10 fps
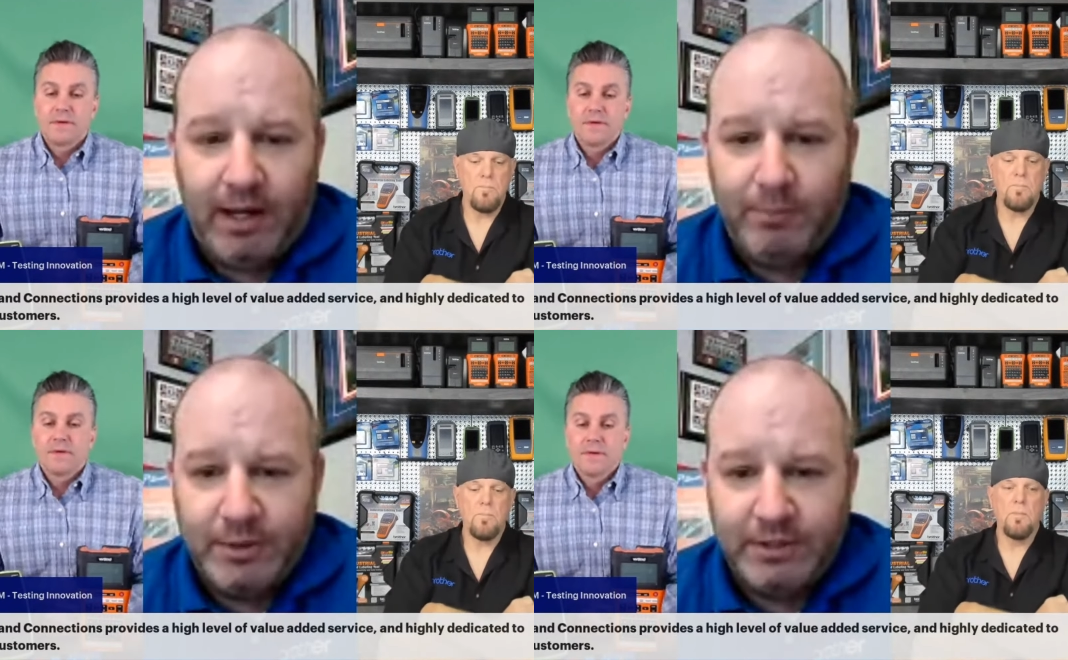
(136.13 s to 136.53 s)

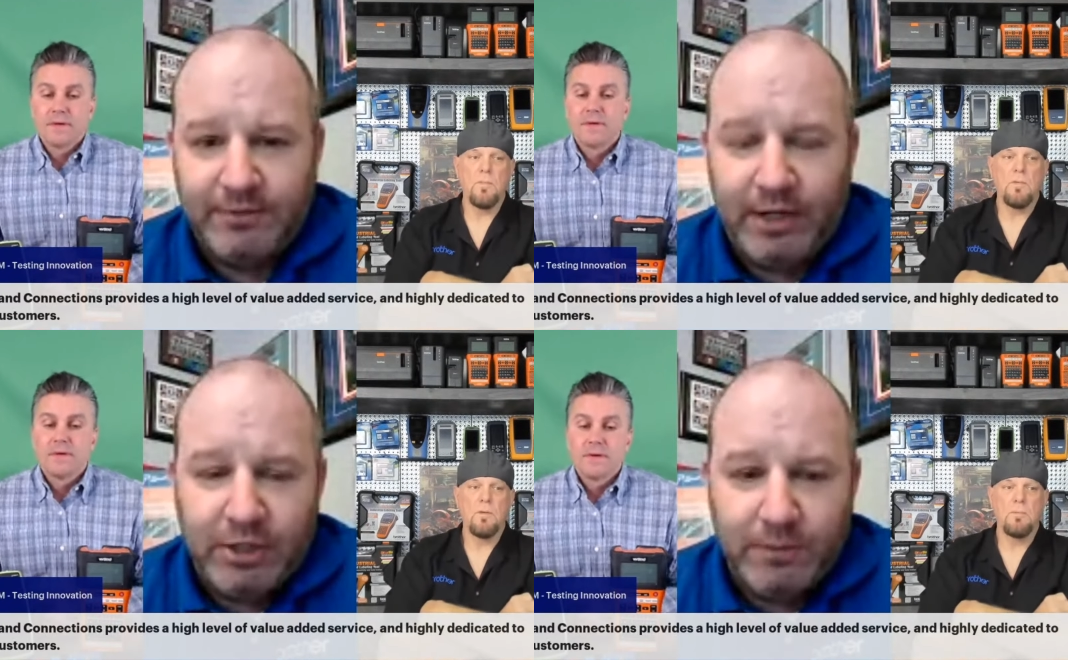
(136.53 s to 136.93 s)
Speaker 1: uh,
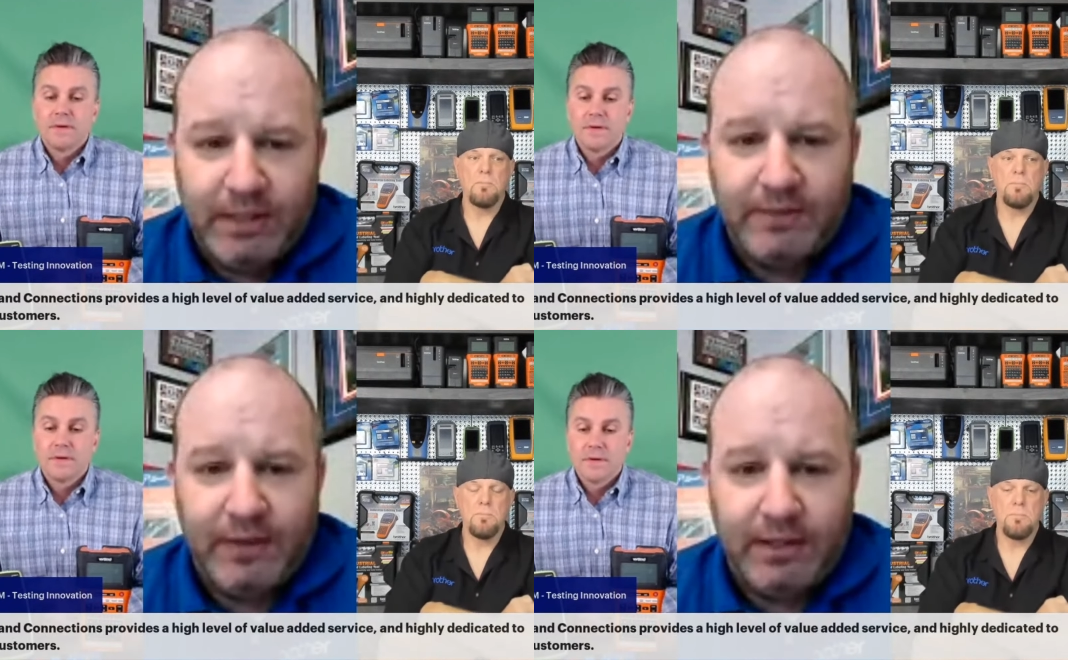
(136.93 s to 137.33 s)
which is a very
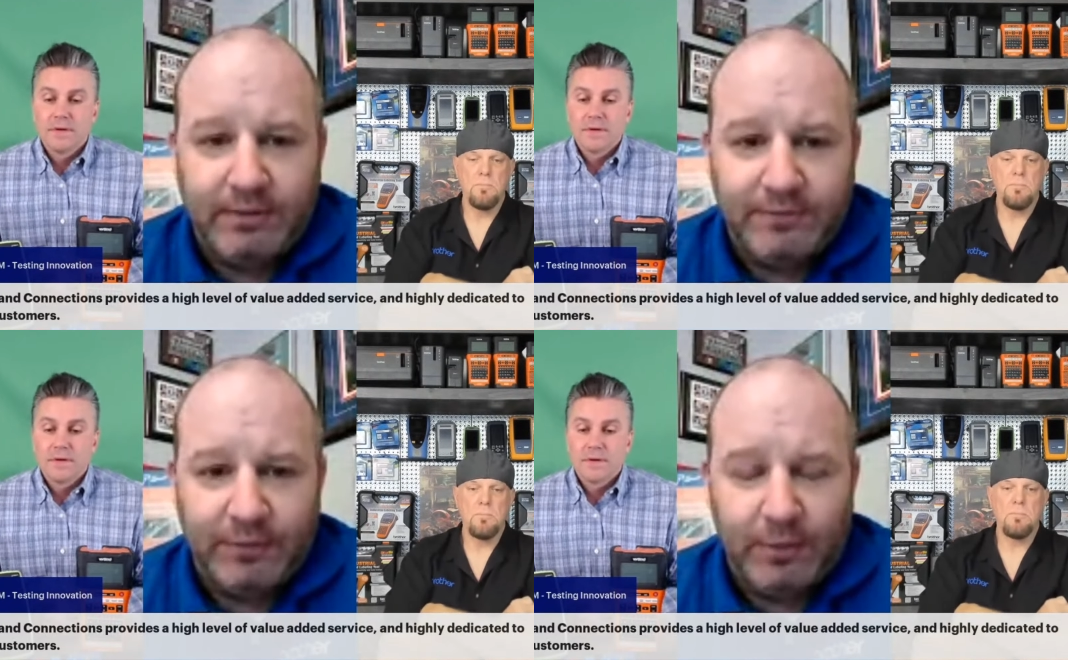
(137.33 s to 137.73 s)
unique
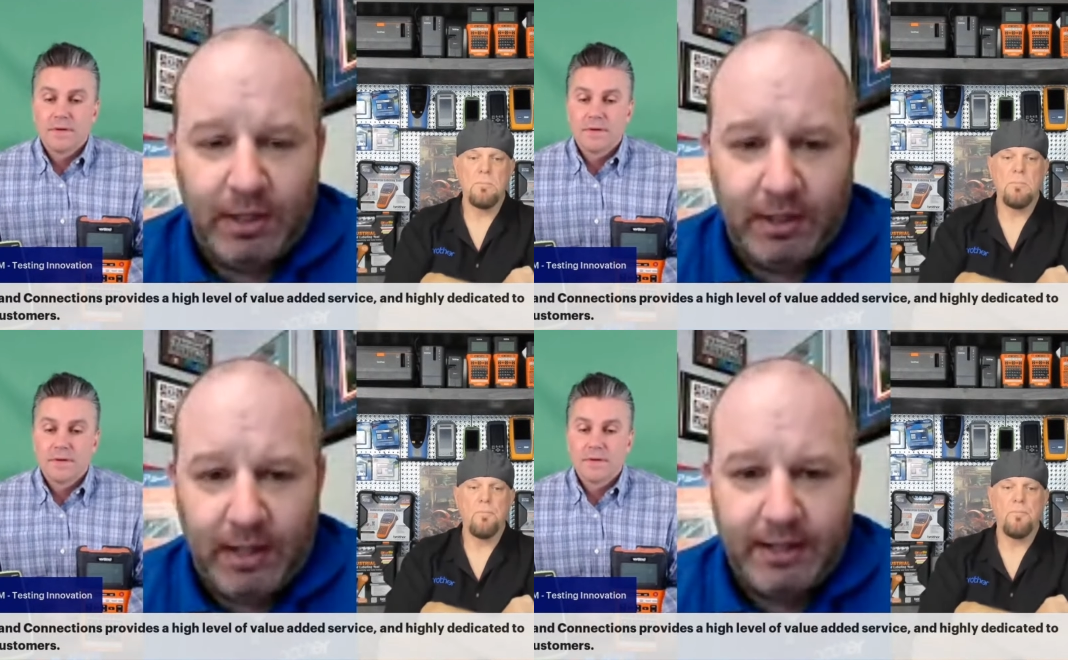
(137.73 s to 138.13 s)
thing
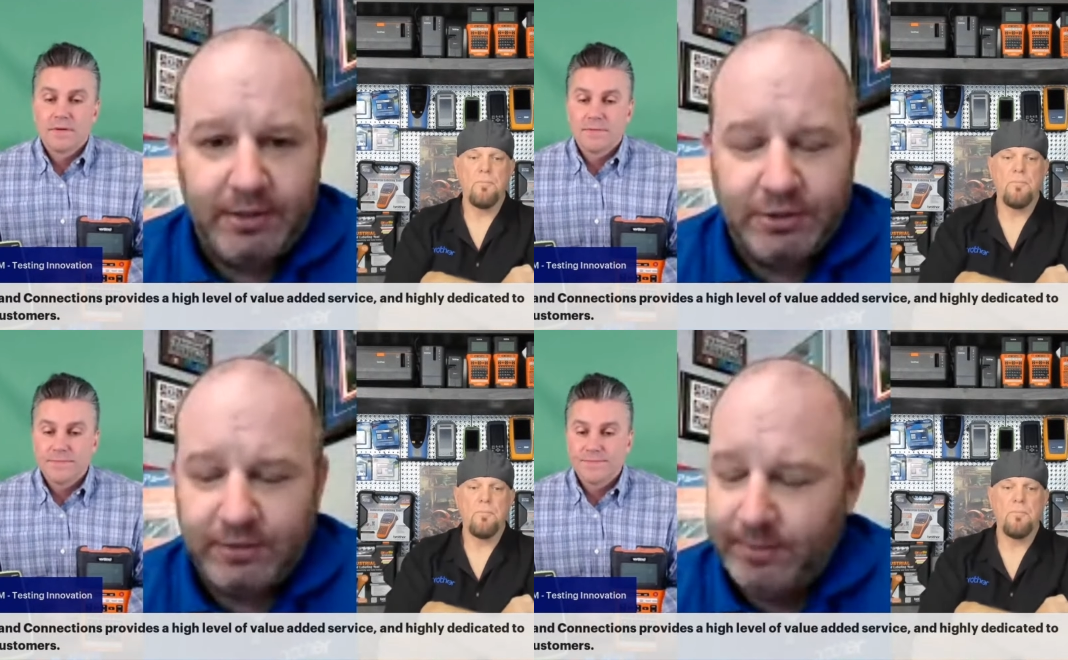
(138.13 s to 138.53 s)
for a
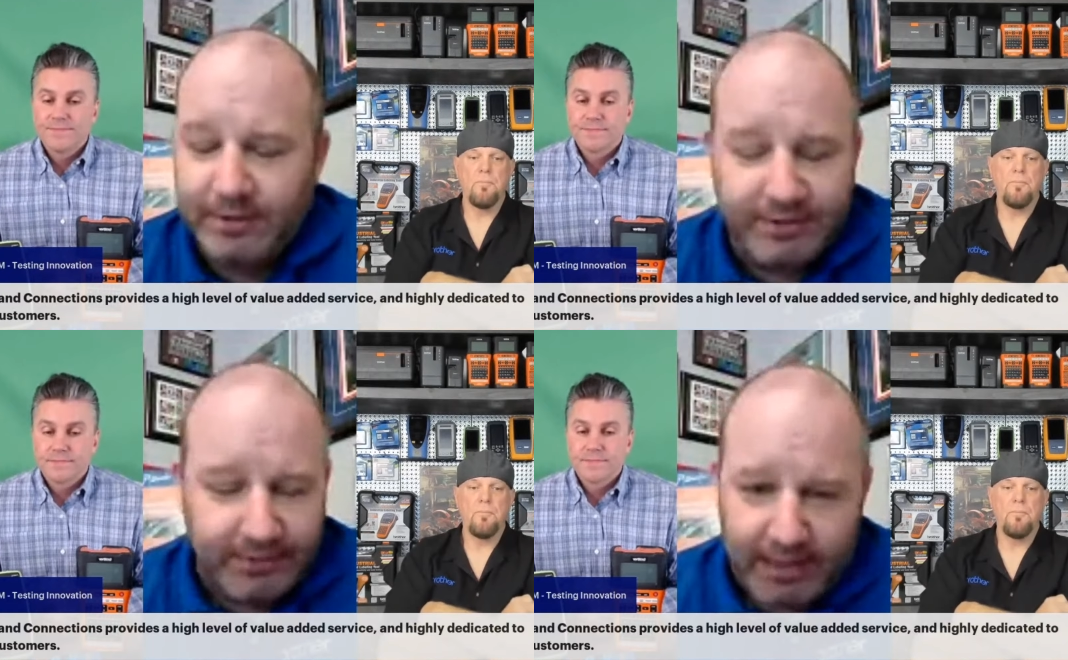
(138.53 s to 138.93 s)
lot of
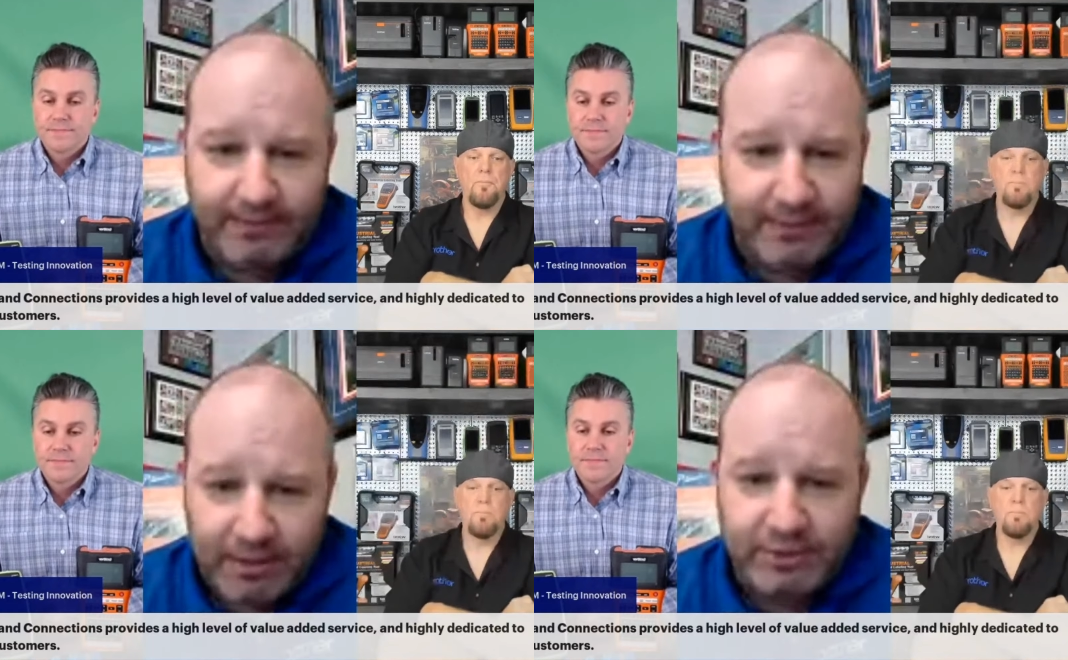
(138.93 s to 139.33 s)
distributors.
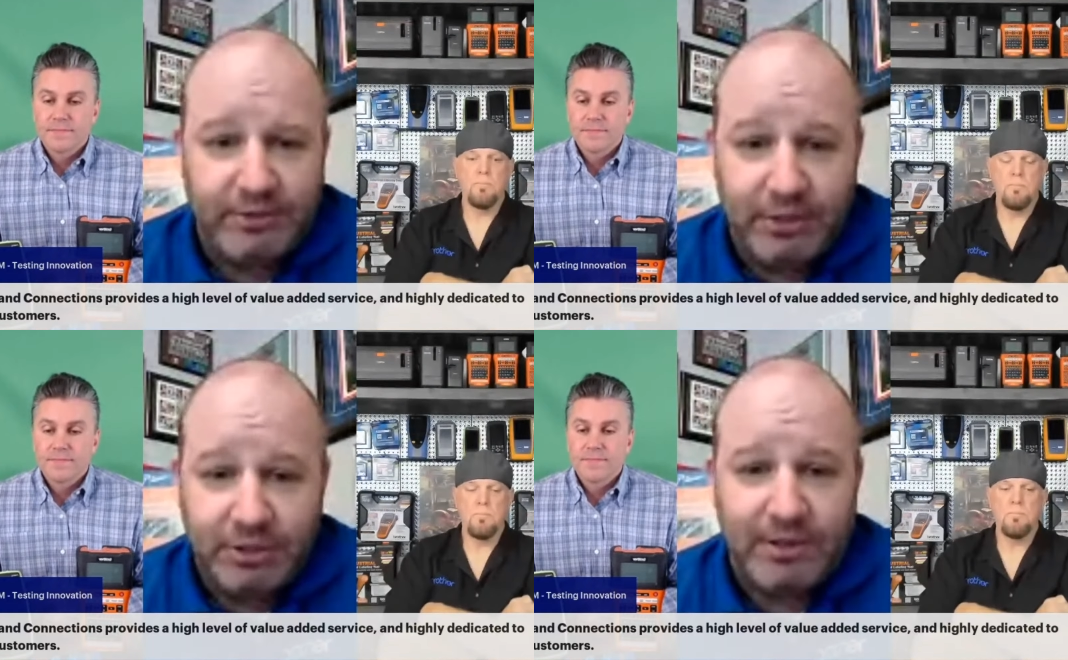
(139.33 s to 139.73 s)
They
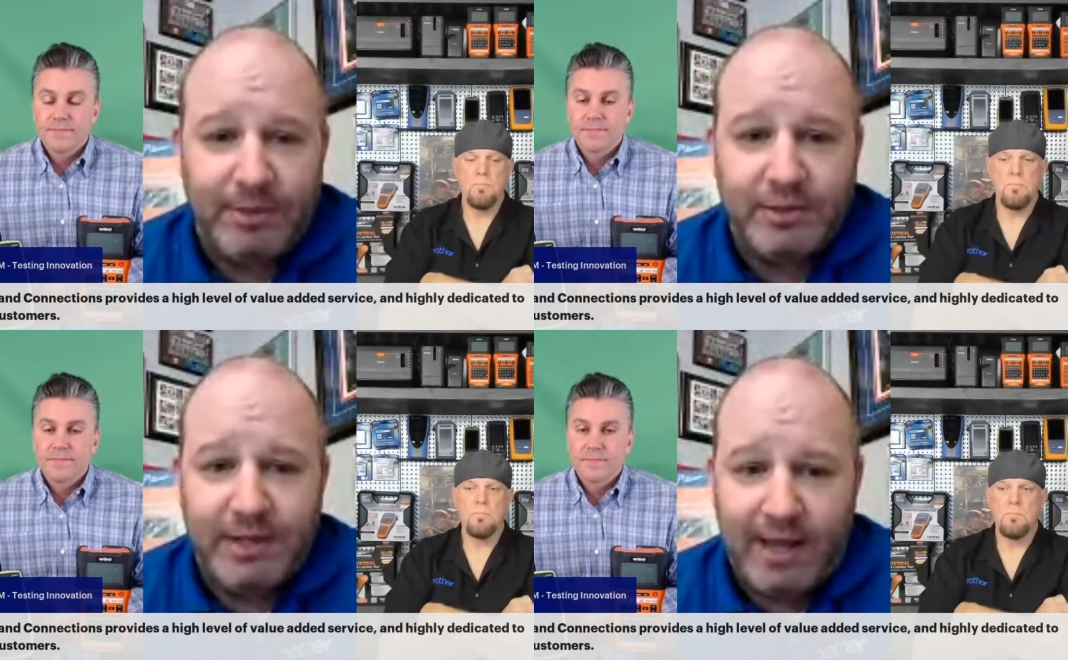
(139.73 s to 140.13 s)
the
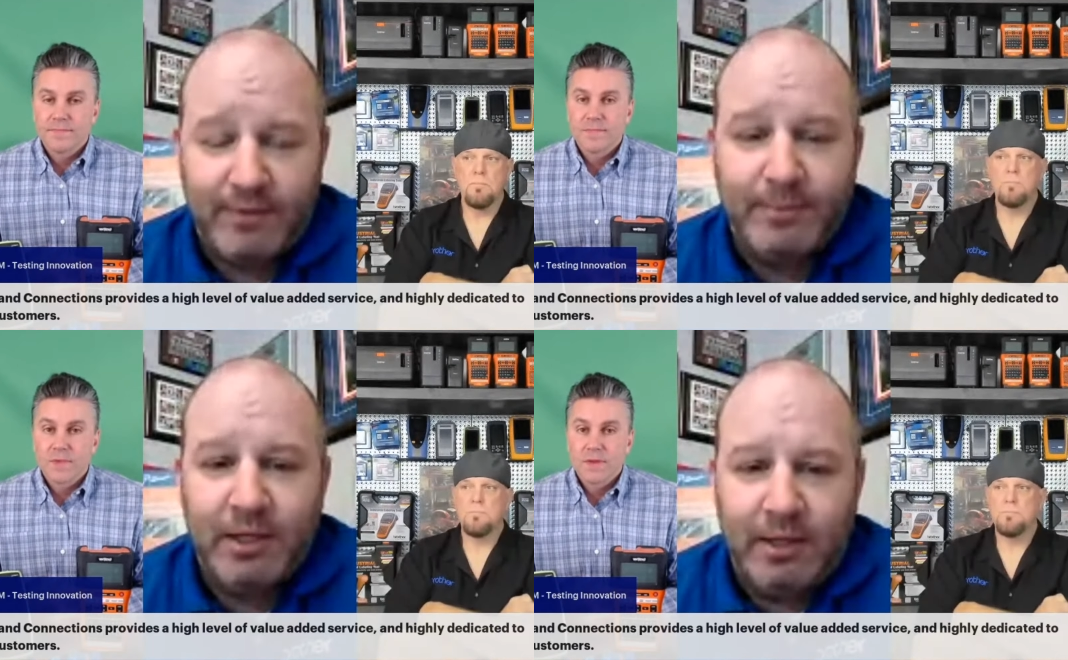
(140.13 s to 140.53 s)
distributors
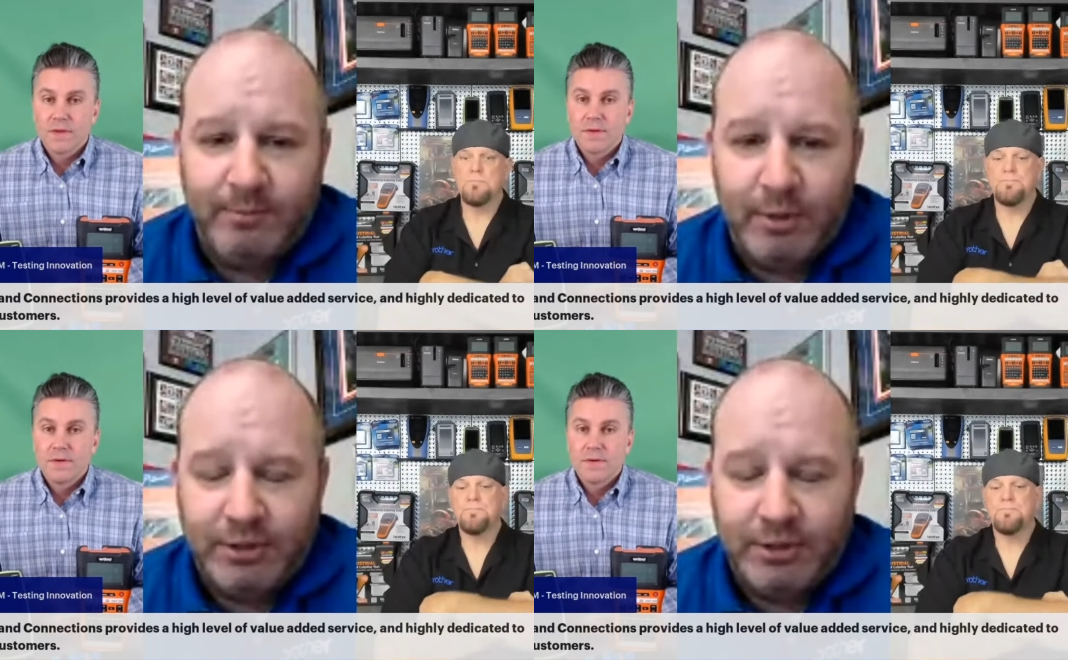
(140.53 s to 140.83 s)
have them,